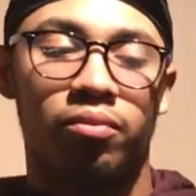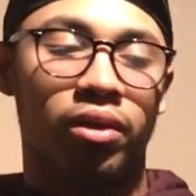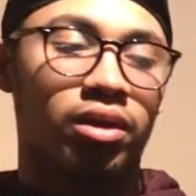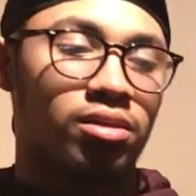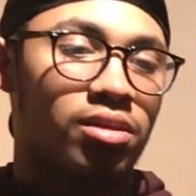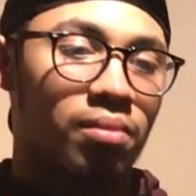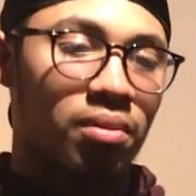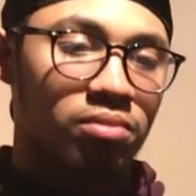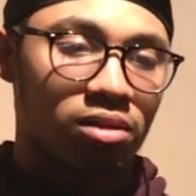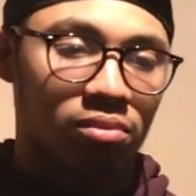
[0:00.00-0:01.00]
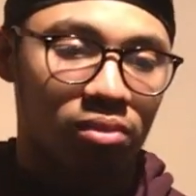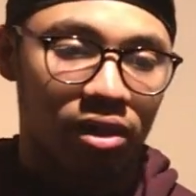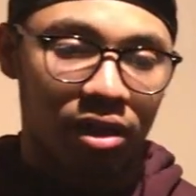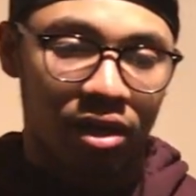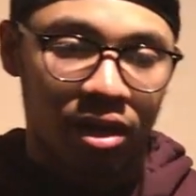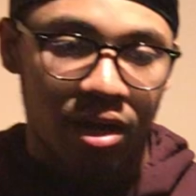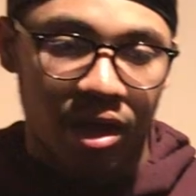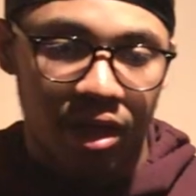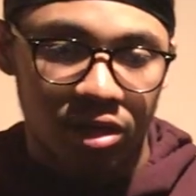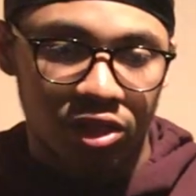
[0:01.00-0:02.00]
and we can step up to the plate
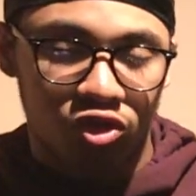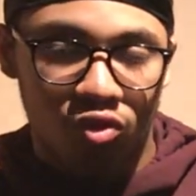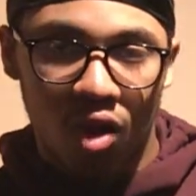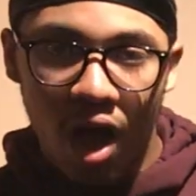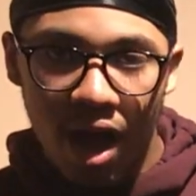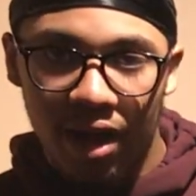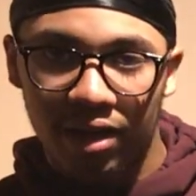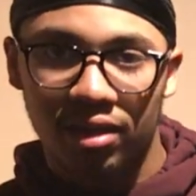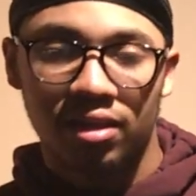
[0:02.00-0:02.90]
and try